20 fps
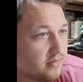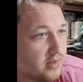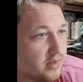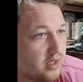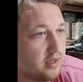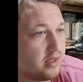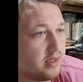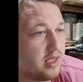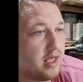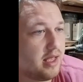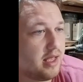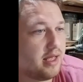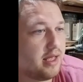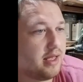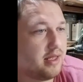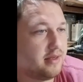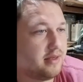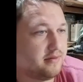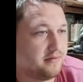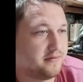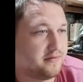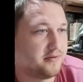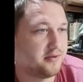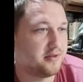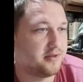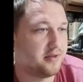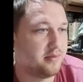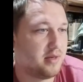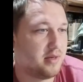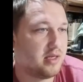And
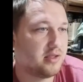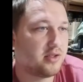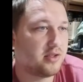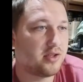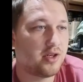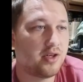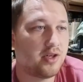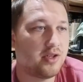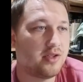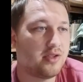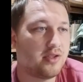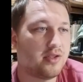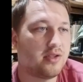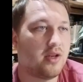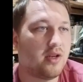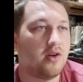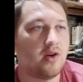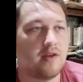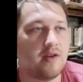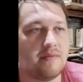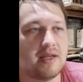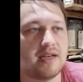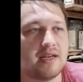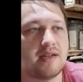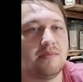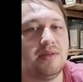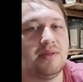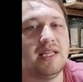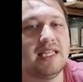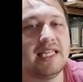for monsters, I made a
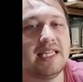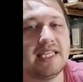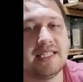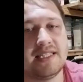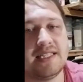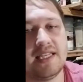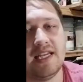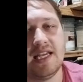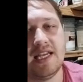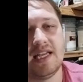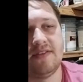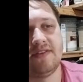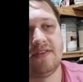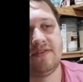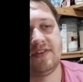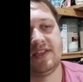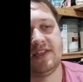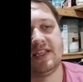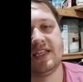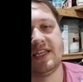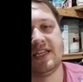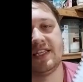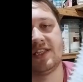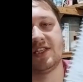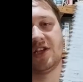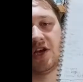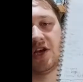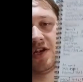complete list of everything that needs done